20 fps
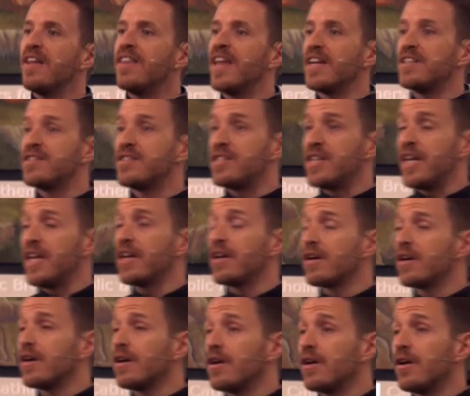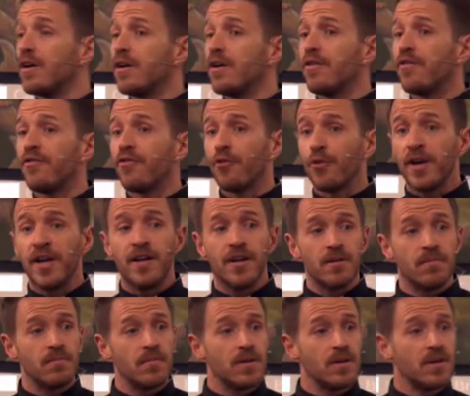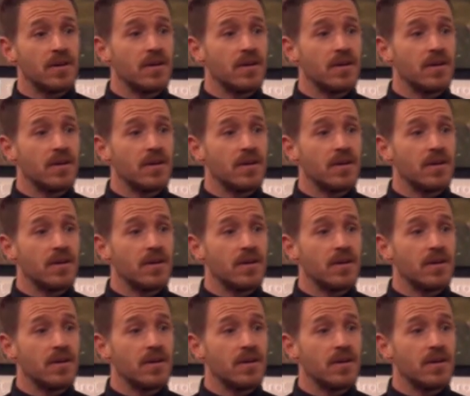that seek freedom,